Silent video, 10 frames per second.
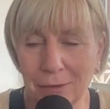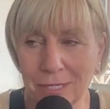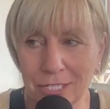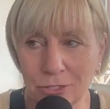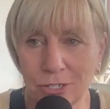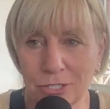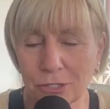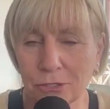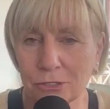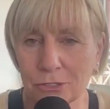And when I started
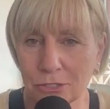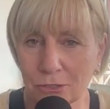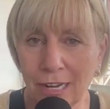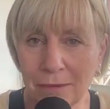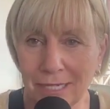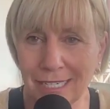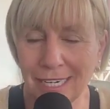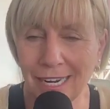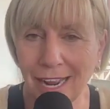to describe it,